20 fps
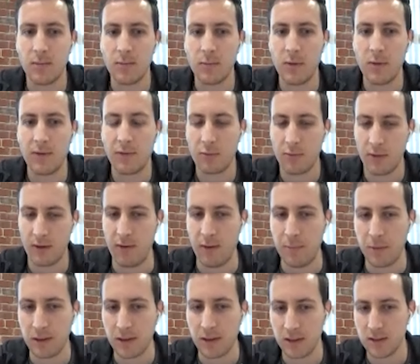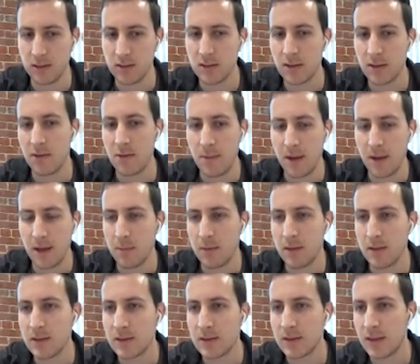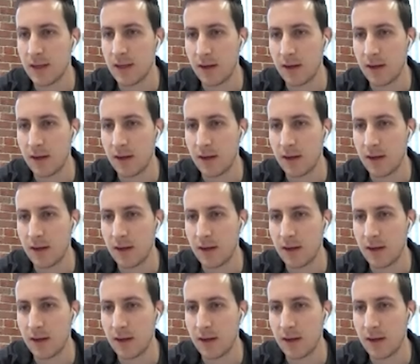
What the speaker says: We have 3 replicas of the payments